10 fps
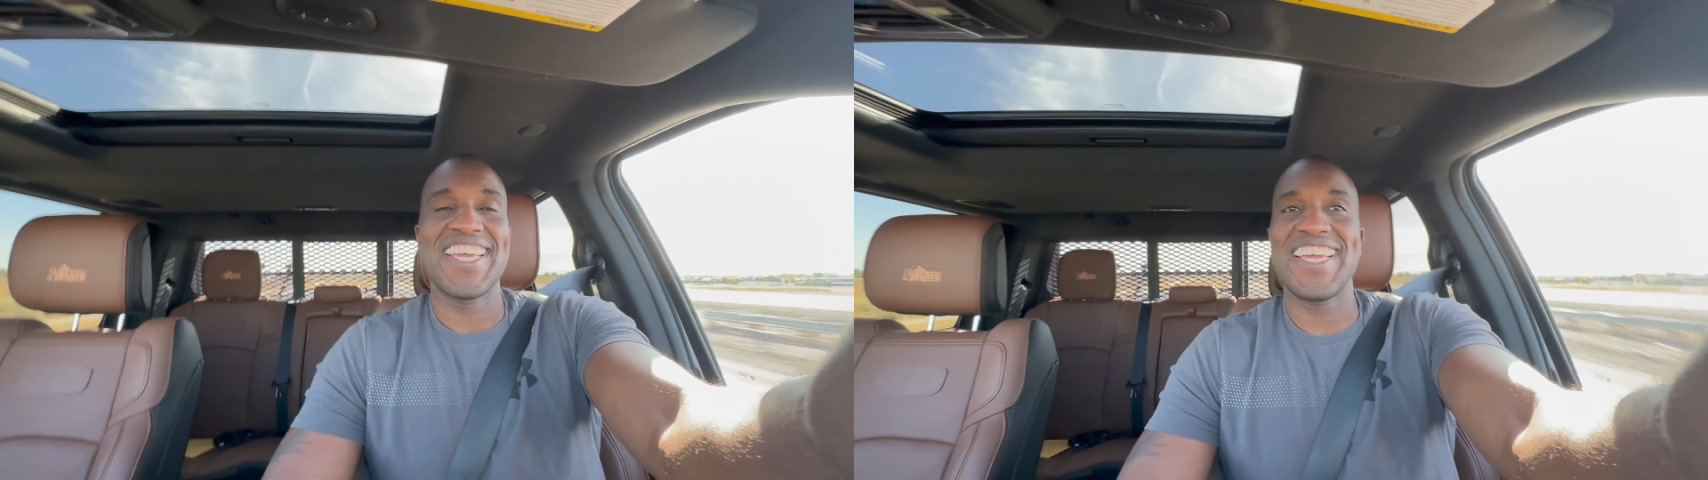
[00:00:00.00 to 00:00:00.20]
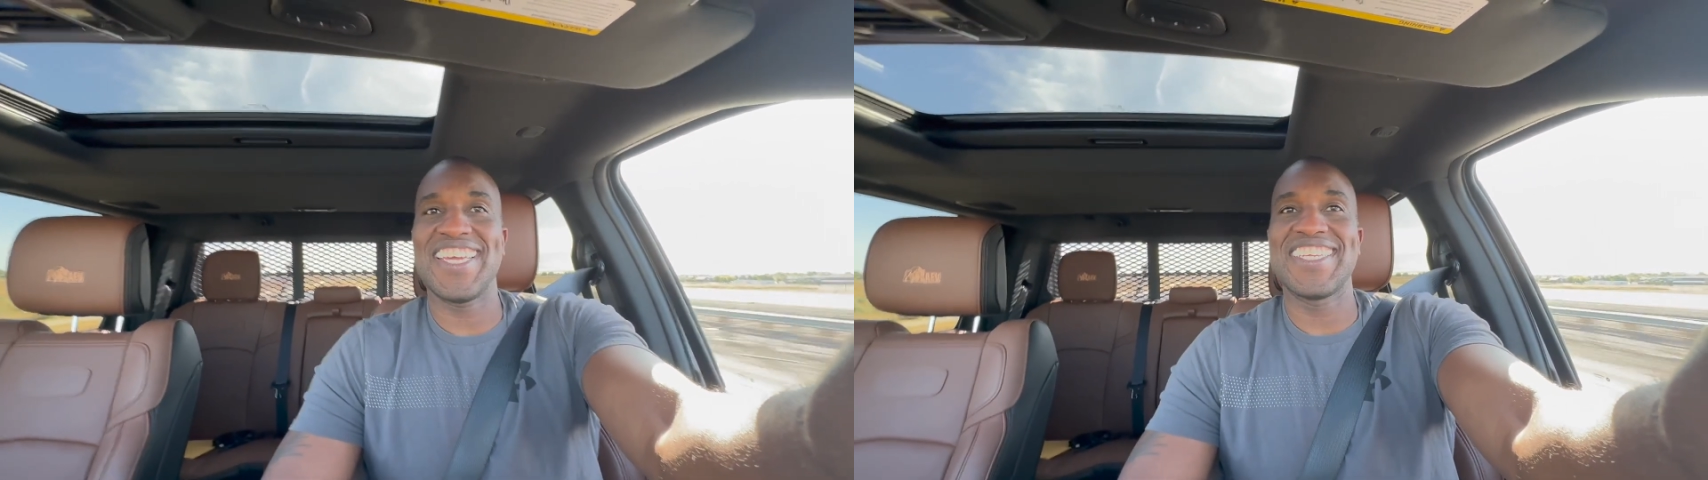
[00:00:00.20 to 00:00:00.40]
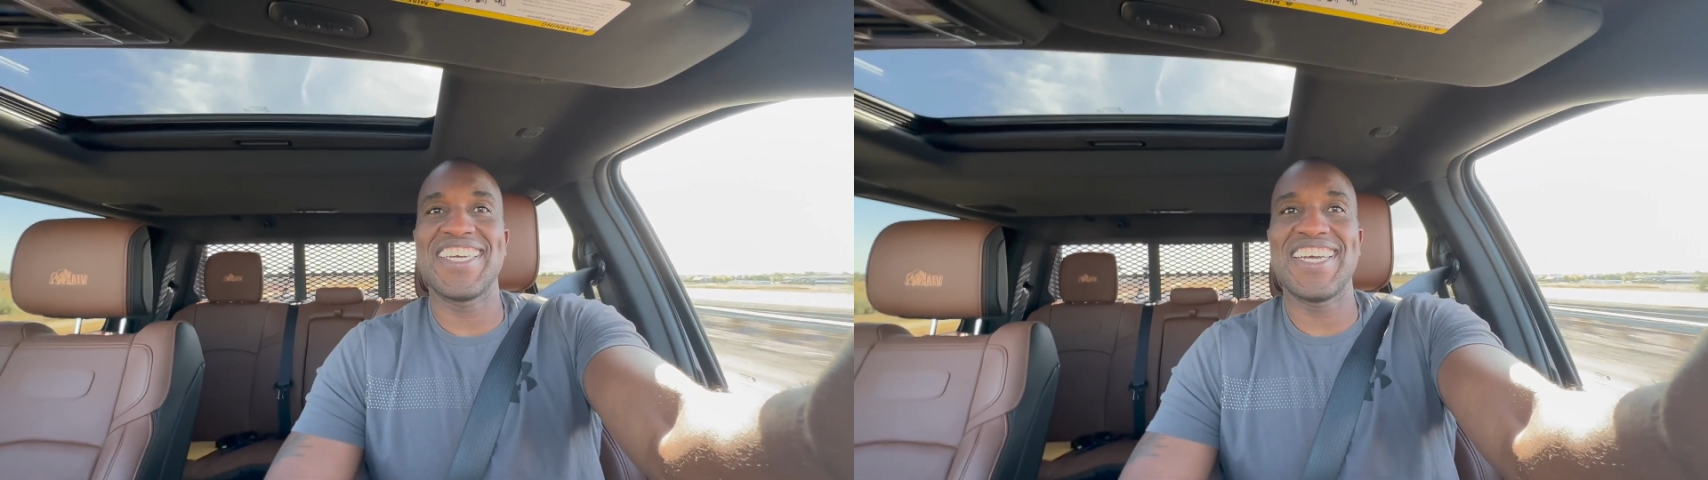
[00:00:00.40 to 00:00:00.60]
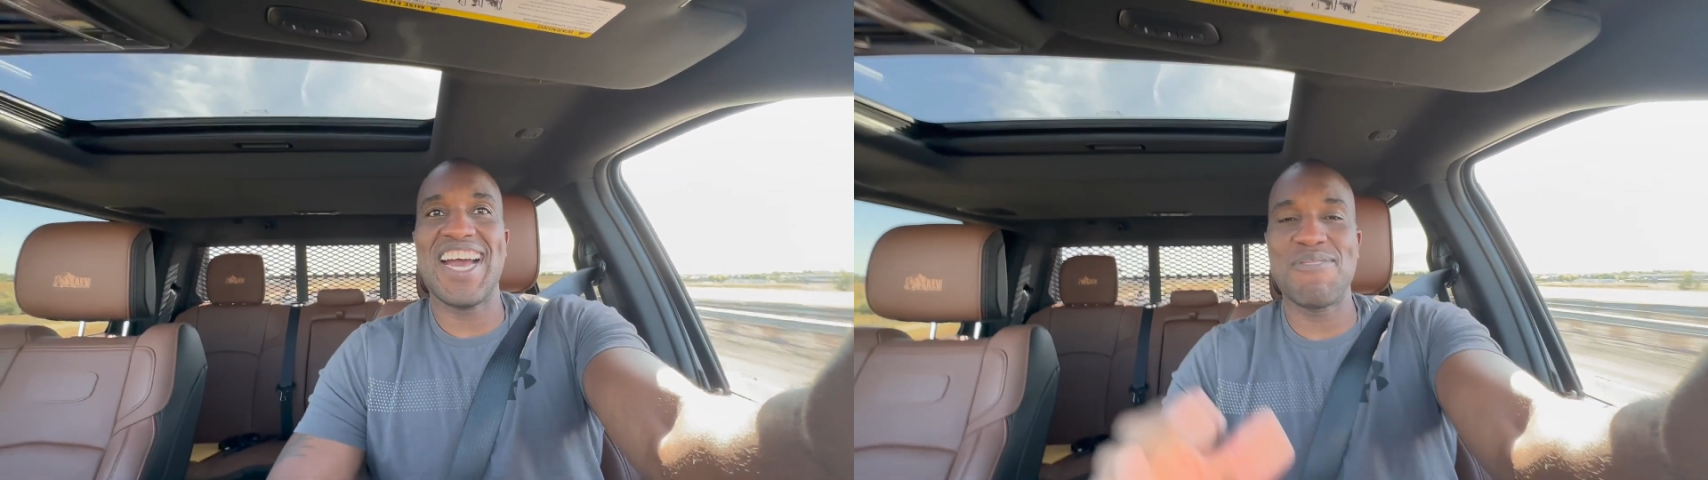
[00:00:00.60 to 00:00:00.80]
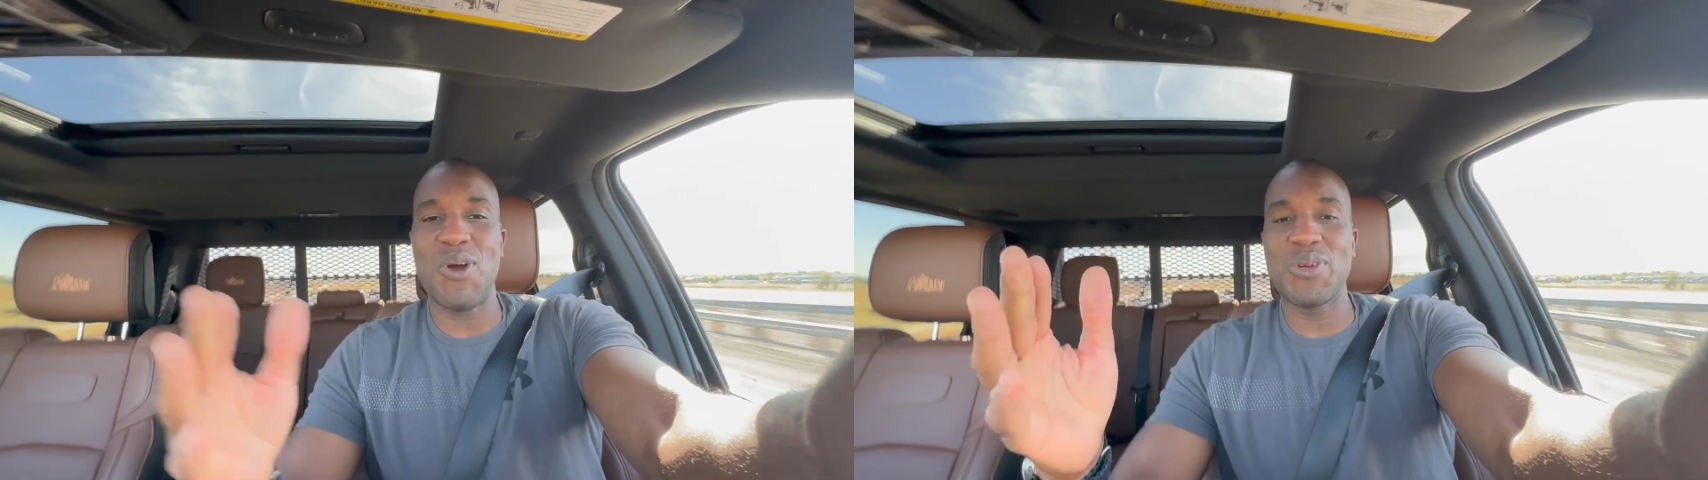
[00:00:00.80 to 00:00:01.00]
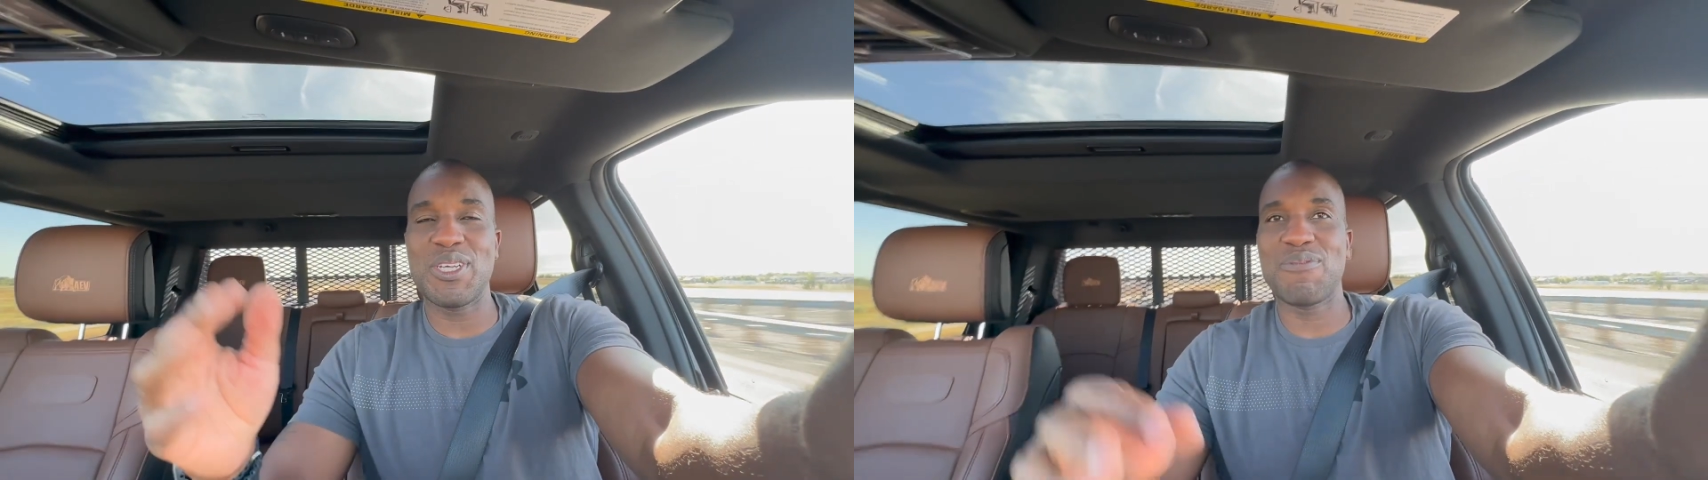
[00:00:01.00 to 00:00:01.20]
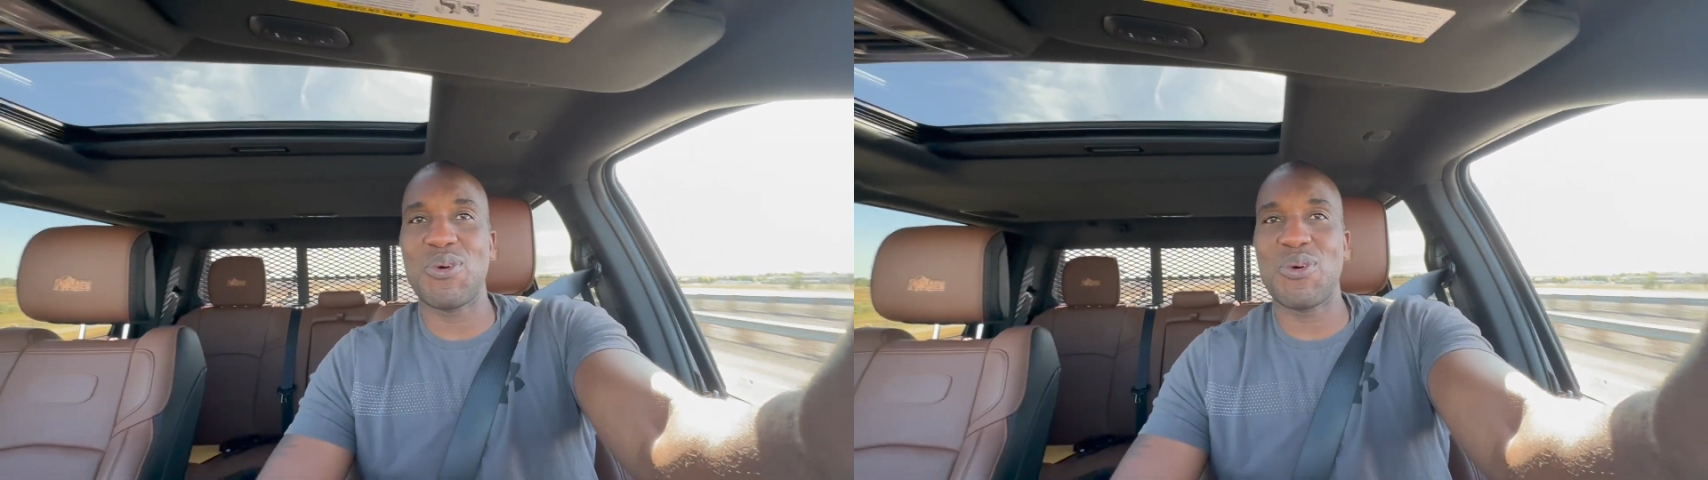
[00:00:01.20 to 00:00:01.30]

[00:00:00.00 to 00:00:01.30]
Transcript: And I've owned it